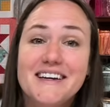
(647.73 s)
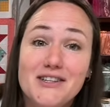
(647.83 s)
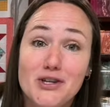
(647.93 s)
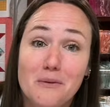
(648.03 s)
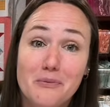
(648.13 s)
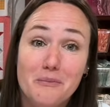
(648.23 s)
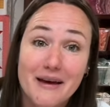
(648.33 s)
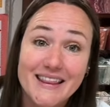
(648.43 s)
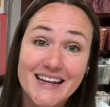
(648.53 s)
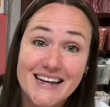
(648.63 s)
Don't be
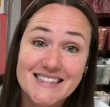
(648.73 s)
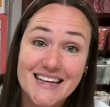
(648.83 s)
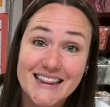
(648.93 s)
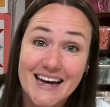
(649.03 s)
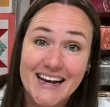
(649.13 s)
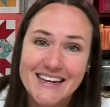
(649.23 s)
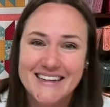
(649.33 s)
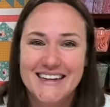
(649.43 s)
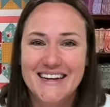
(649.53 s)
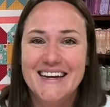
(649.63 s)
mad that I said that.
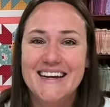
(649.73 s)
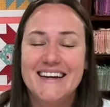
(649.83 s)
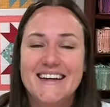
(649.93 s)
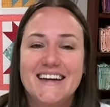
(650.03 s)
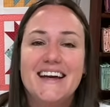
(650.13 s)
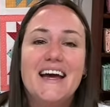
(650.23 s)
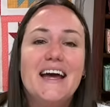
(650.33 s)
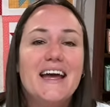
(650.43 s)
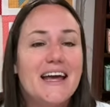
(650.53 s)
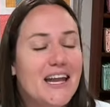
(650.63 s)

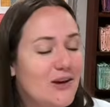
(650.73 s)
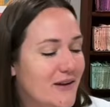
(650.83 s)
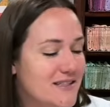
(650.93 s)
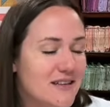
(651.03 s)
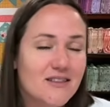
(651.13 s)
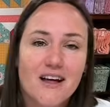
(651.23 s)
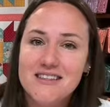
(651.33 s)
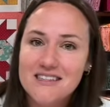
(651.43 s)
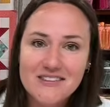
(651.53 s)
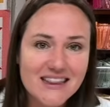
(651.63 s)
Anyways,
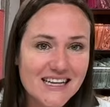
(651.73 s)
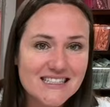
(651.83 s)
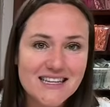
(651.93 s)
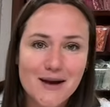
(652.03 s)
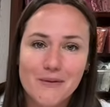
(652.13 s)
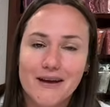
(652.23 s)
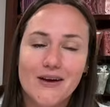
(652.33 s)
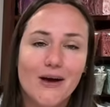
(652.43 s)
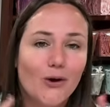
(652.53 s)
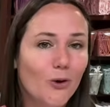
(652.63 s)
lots of good things coming.
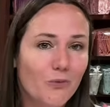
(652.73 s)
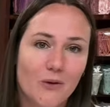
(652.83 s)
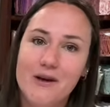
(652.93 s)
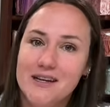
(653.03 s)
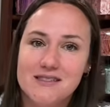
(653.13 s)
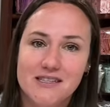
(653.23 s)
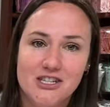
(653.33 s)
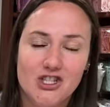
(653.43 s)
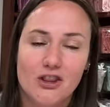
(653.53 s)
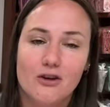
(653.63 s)
I hope that we can see
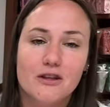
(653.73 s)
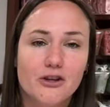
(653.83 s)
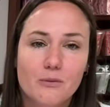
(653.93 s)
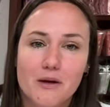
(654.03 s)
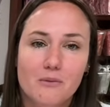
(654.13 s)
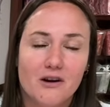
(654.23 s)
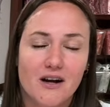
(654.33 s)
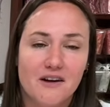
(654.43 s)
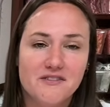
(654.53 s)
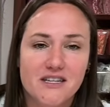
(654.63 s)
each other a little bit more
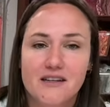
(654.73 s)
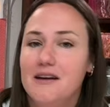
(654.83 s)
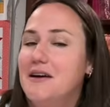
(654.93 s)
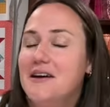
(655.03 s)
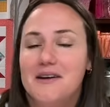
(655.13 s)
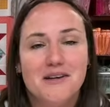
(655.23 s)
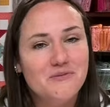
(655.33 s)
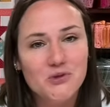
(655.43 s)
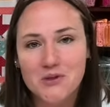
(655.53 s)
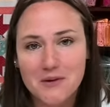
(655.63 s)
often. I'm
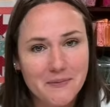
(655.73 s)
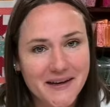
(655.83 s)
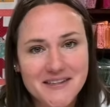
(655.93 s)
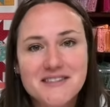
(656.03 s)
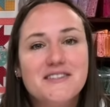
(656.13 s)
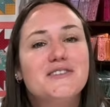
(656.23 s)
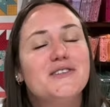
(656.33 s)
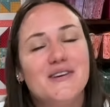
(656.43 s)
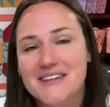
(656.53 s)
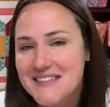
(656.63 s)
doing my best.
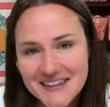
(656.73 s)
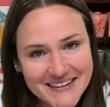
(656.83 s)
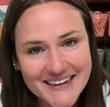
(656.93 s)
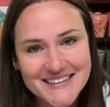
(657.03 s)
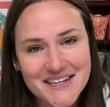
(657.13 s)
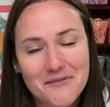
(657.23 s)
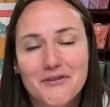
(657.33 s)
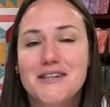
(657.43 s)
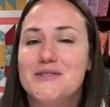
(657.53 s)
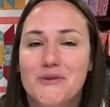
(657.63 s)
So until next time,
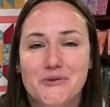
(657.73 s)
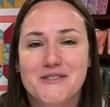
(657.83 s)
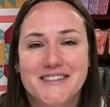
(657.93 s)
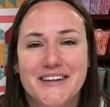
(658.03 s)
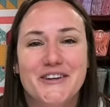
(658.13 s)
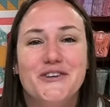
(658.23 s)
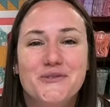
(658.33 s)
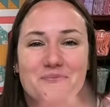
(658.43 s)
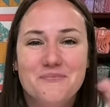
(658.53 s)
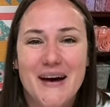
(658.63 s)
friends, we will see you.
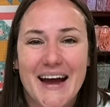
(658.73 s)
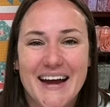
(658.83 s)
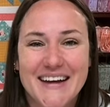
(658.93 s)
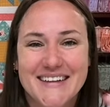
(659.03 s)
Bye.